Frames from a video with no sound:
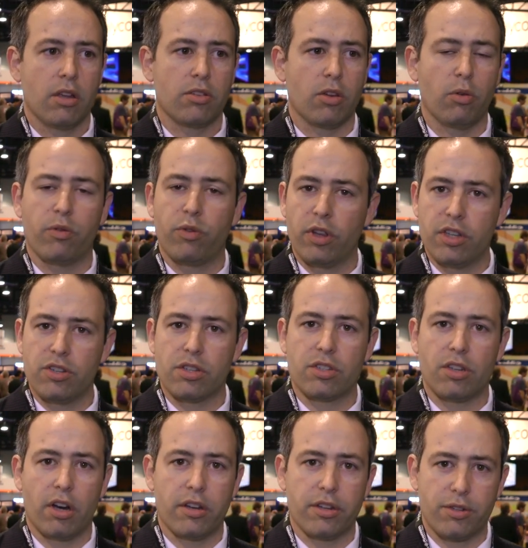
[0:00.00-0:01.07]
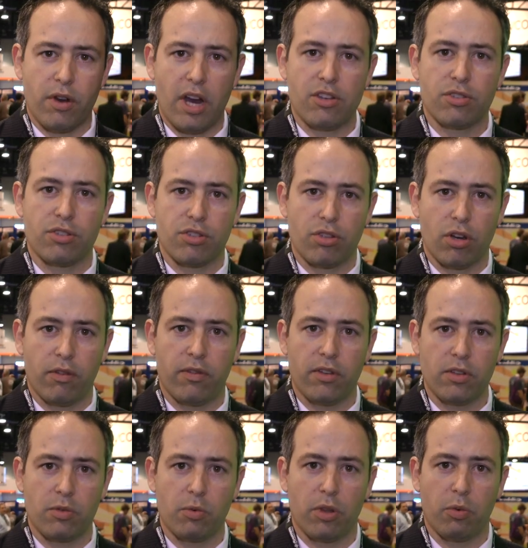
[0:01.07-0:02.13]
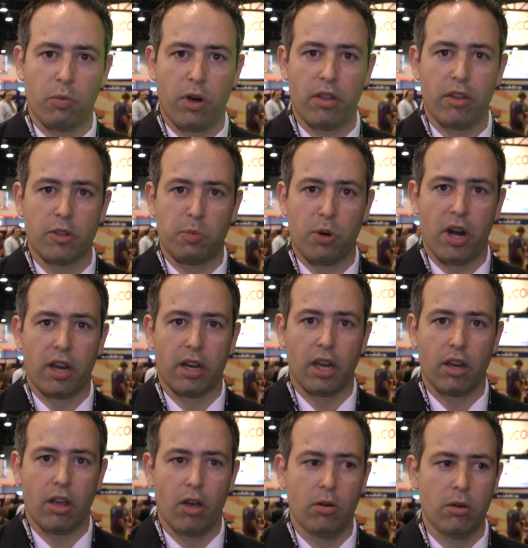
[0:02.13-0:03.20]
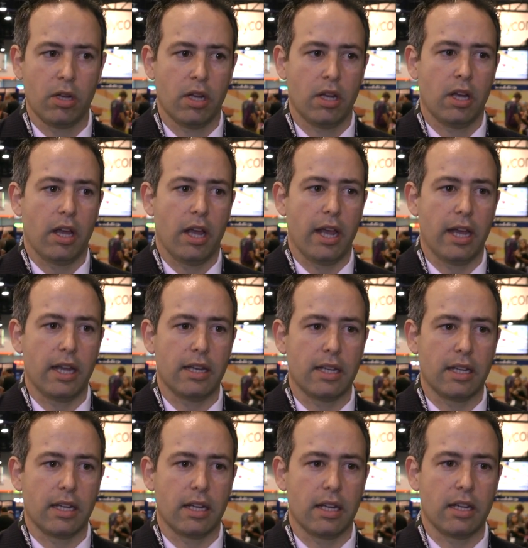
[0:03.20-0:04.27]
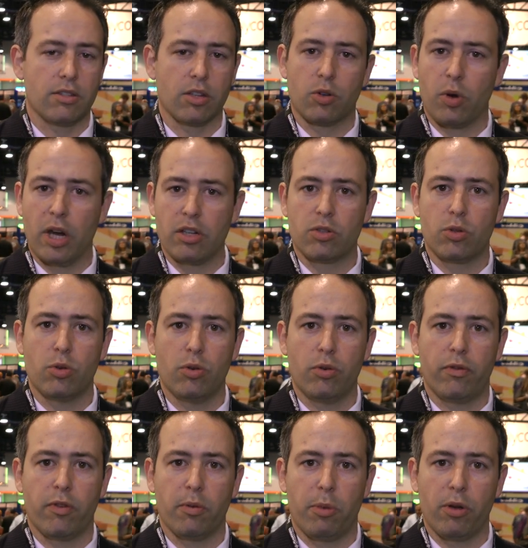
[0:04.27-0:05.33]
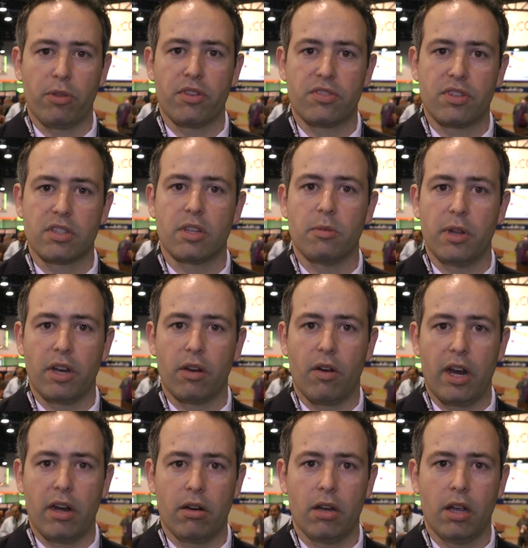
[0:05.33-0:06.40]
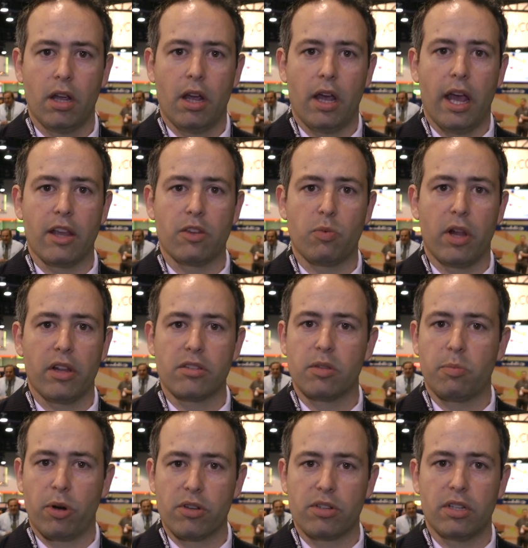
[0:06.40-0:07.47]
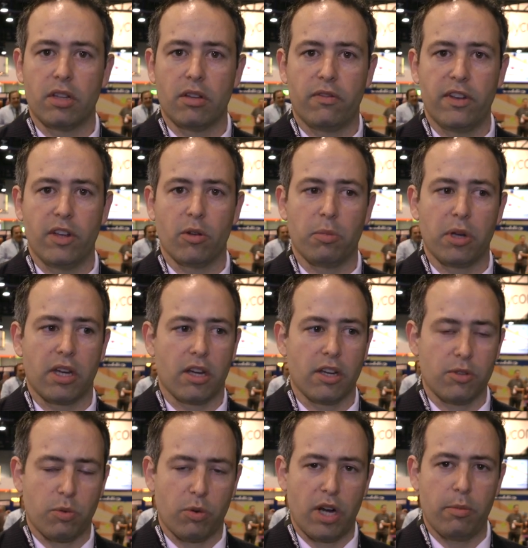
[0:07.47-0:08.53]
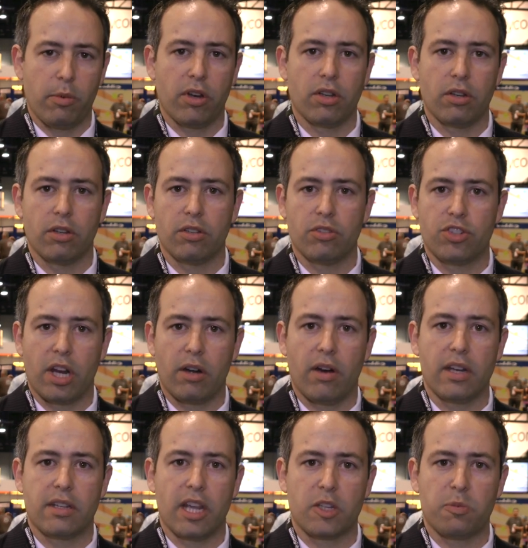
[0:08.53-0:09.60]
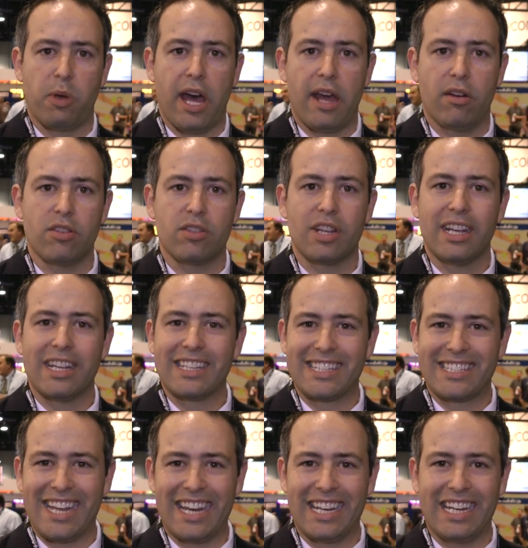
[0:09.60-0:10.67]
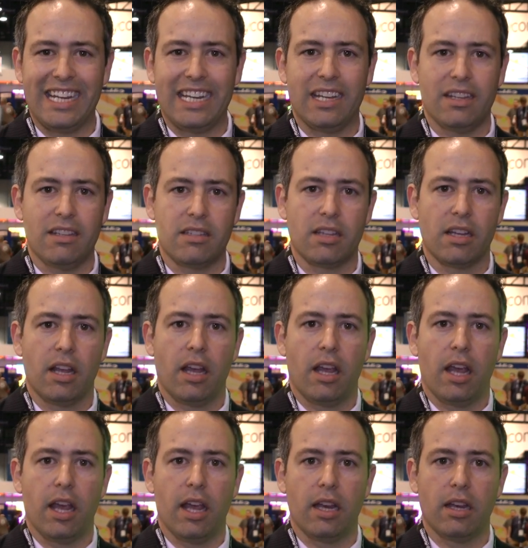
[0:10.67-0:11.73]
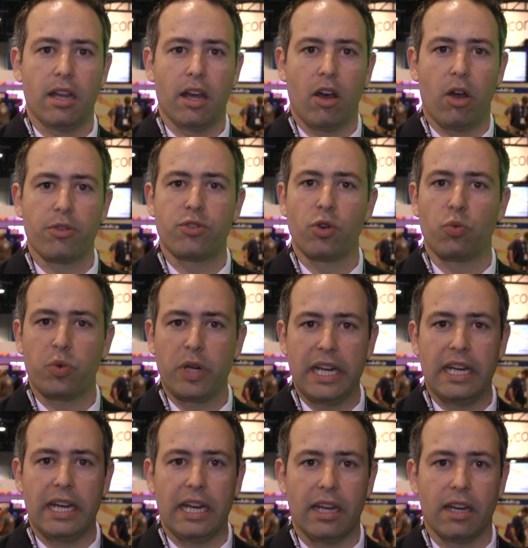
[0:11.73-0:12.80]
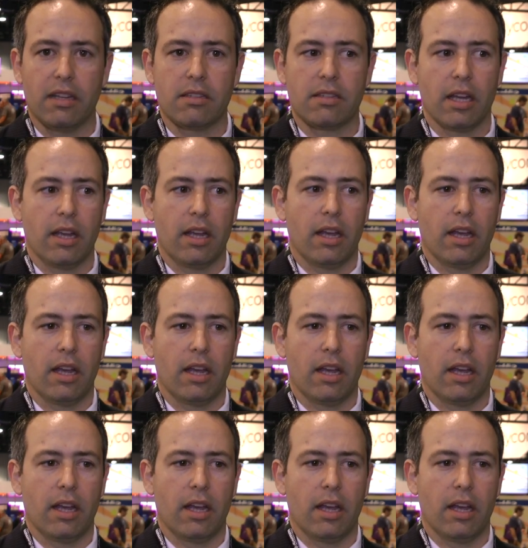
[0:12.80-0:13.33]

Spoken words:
So we've really just started to scratch the surface with where this product can go. And it's a great tool for both the system integrator as well as the person in the field because we're able to generate test patterns, set EDIDs, and also read EDIDs.